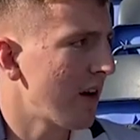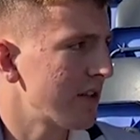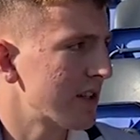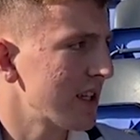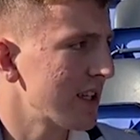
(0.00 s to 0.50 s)

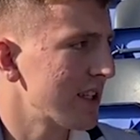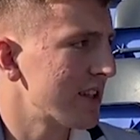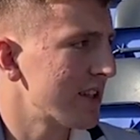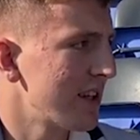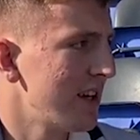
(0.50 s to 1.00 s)
Obviously
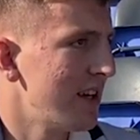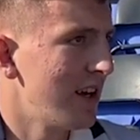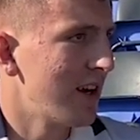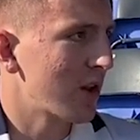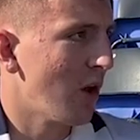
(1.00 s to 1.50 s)
this
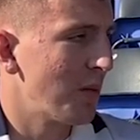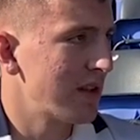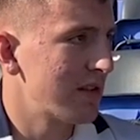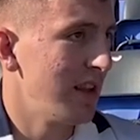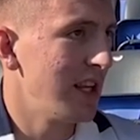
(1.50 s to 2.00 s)
club of
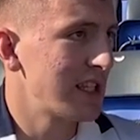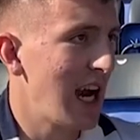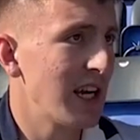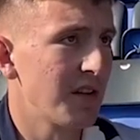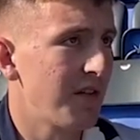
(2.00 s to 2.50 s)
this
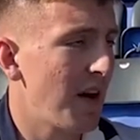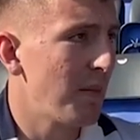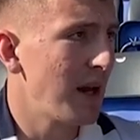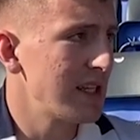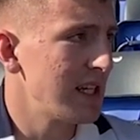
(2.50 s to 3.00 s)
size and the fan
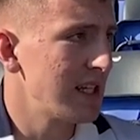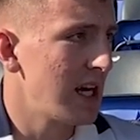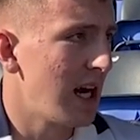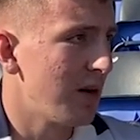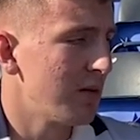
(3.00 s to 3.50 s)
base it is
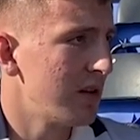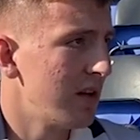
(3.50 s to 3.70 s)
now,